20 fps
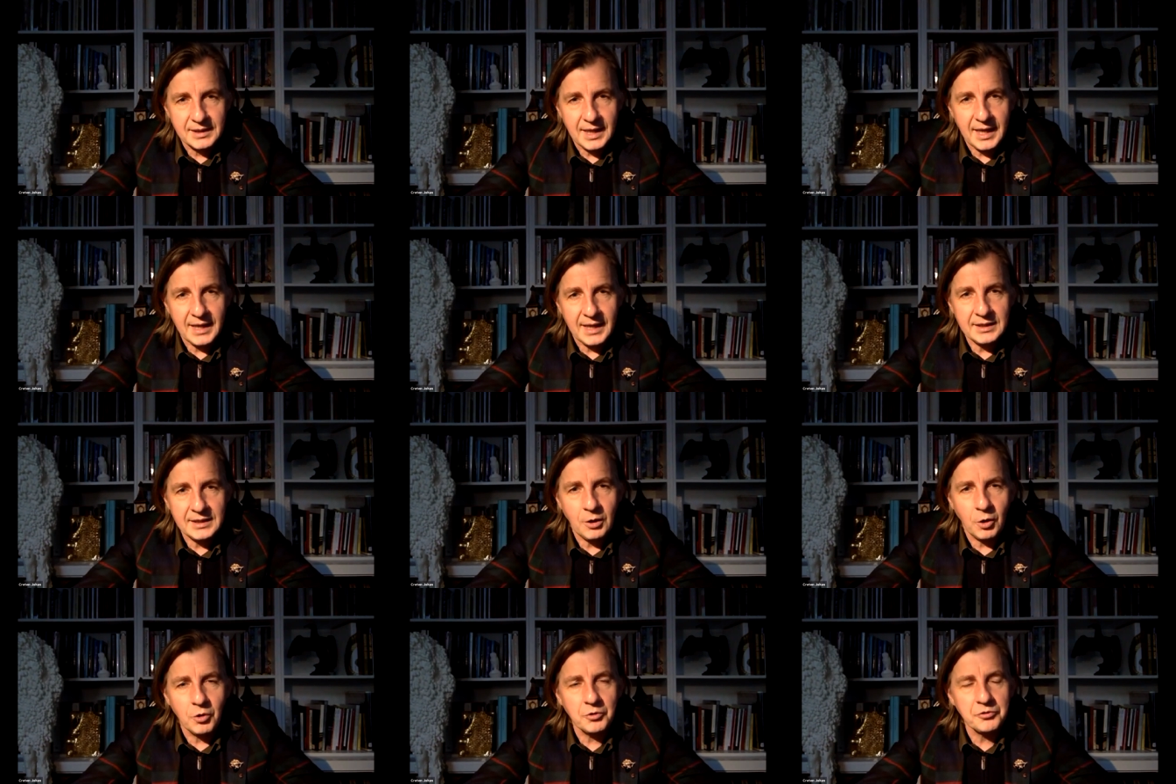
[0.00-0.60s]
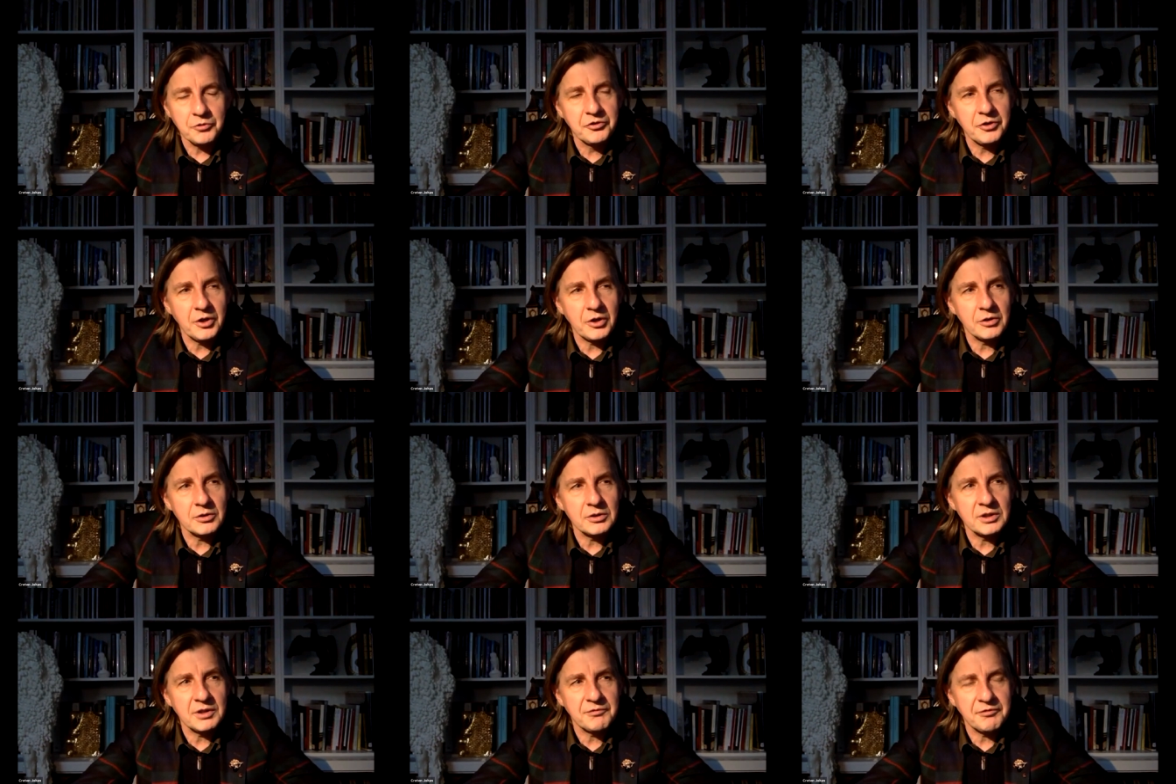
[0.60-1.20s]
and
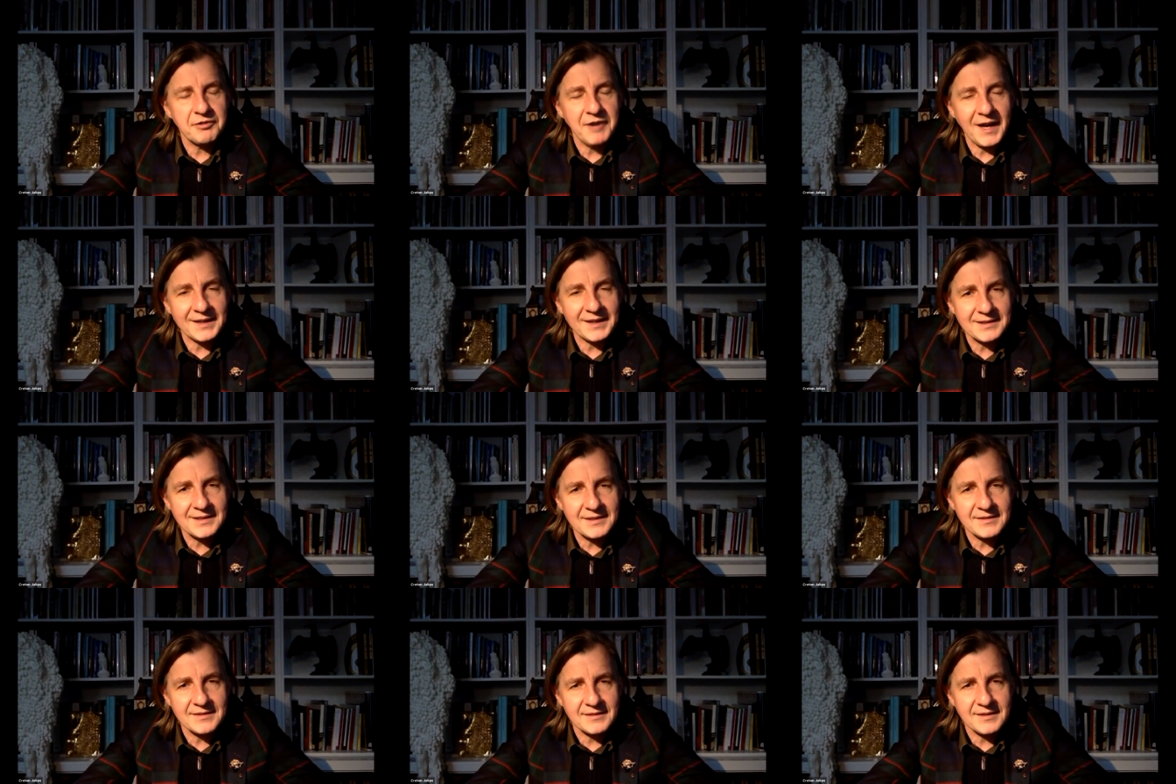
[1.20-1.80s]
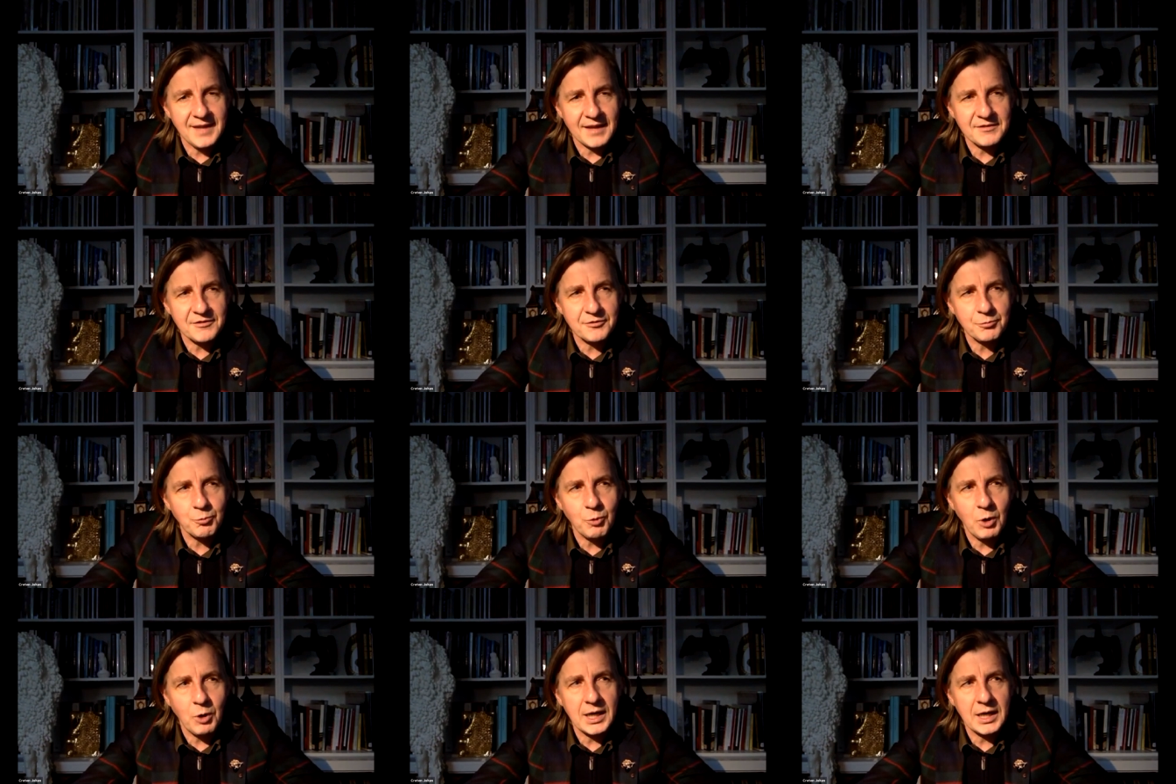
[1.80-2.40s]
also the fact is
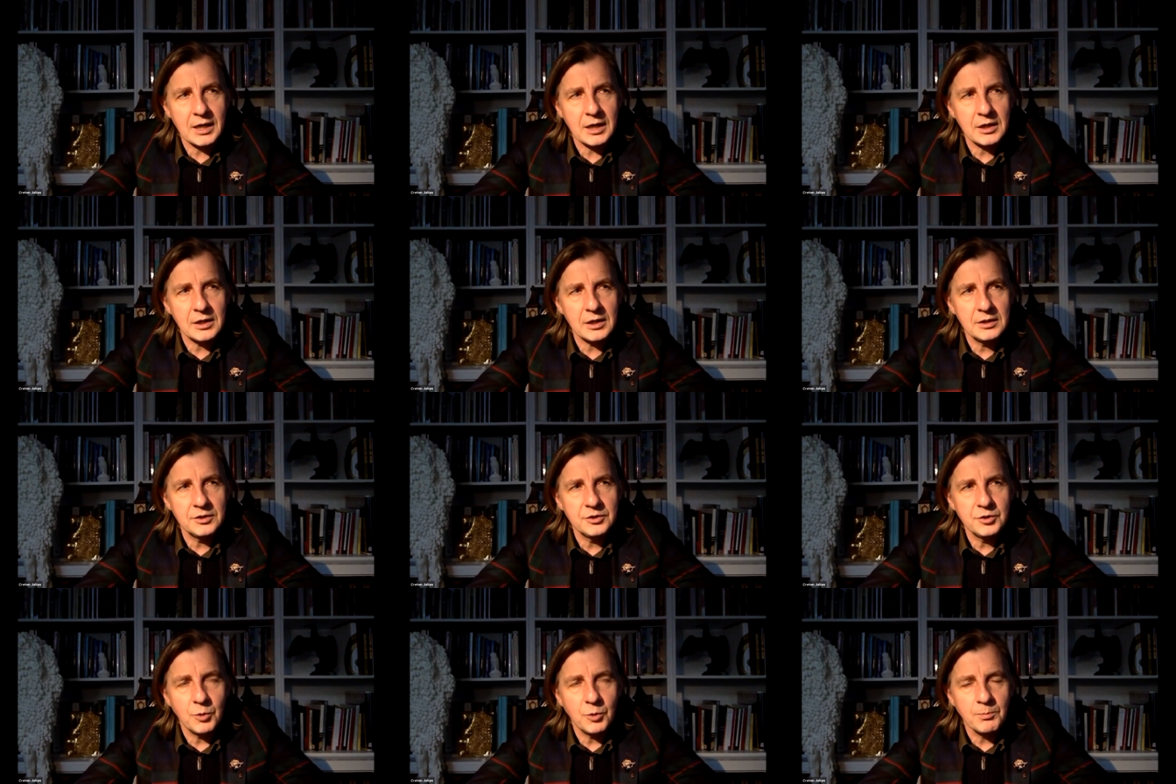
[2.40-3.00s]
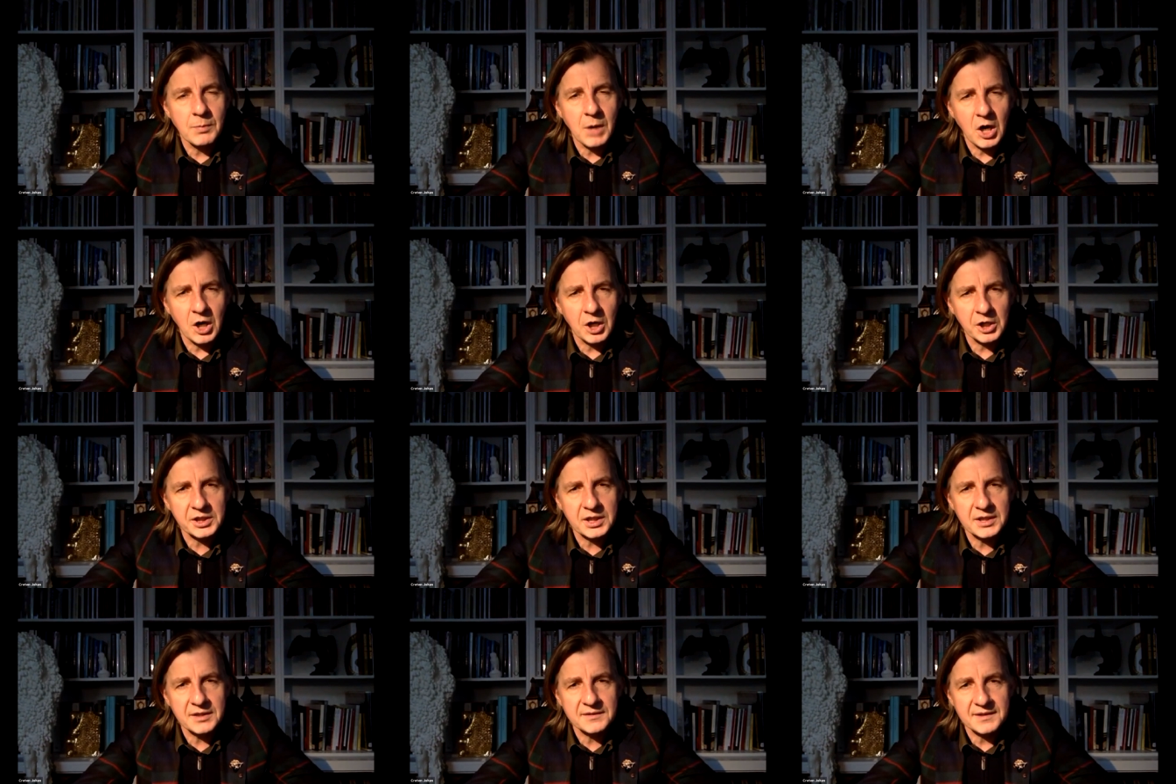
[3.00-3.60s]
that's why the
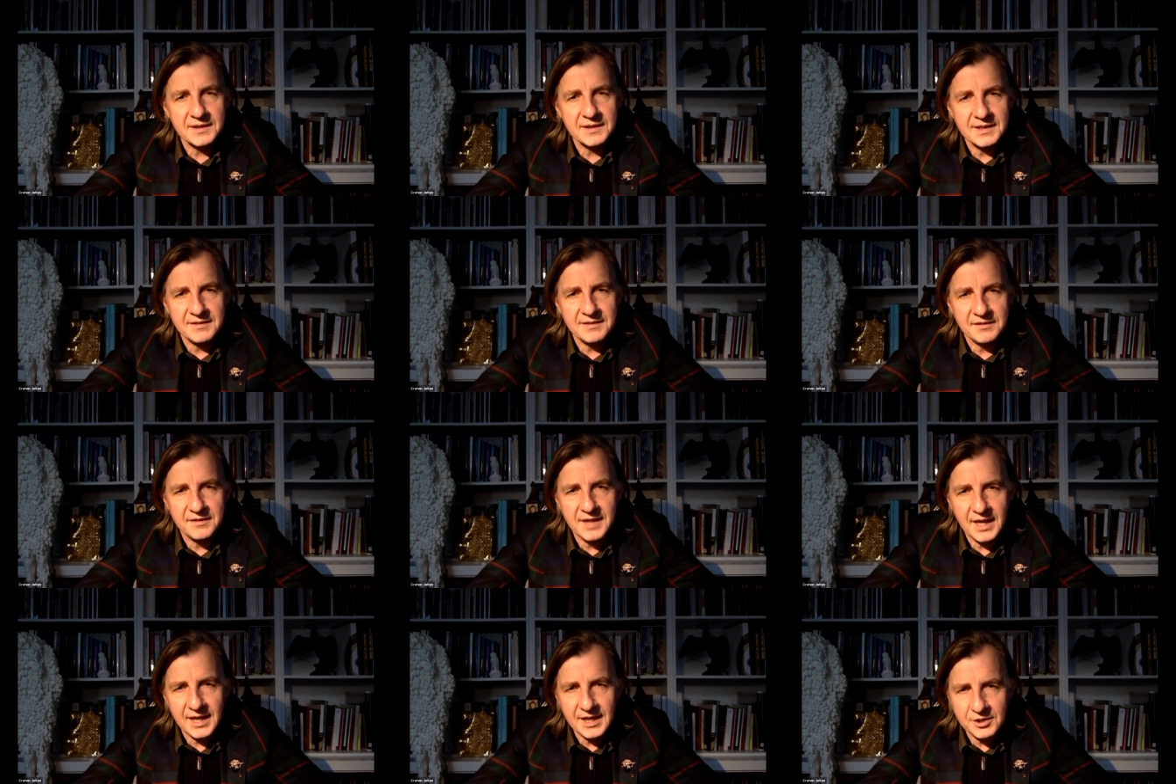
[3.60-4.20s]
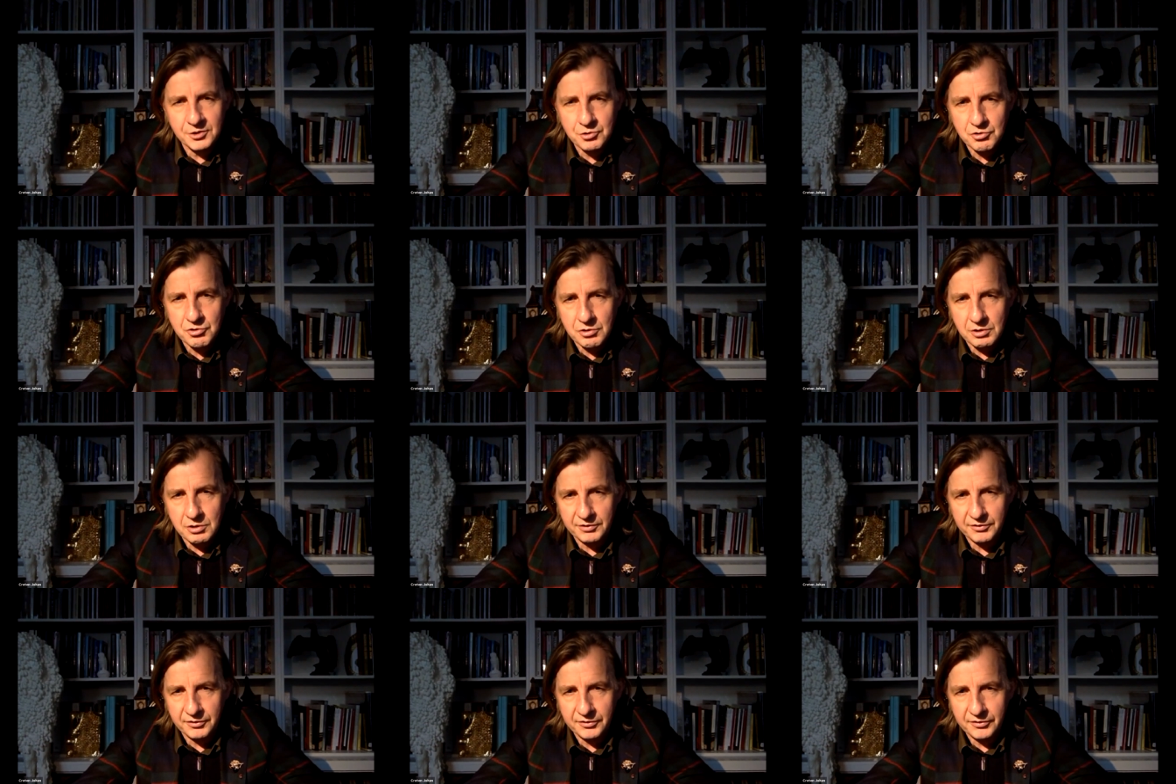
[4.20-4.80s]
market is
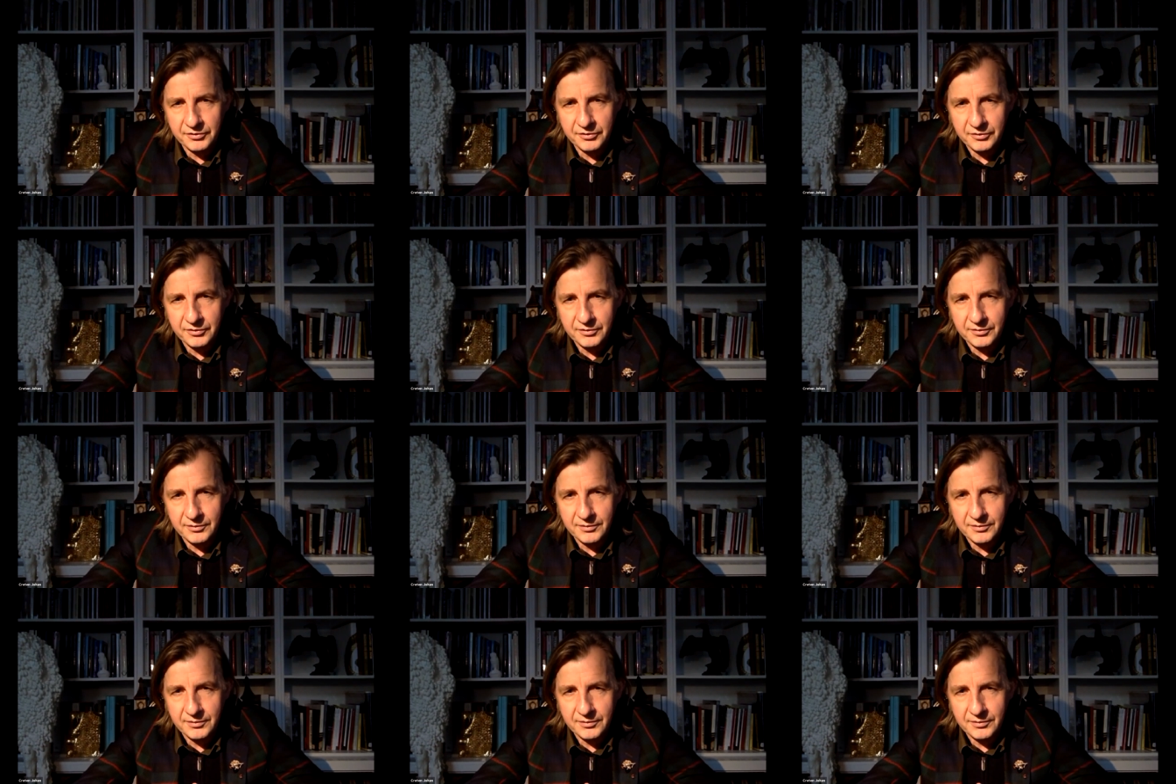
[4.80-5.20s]
dangerous.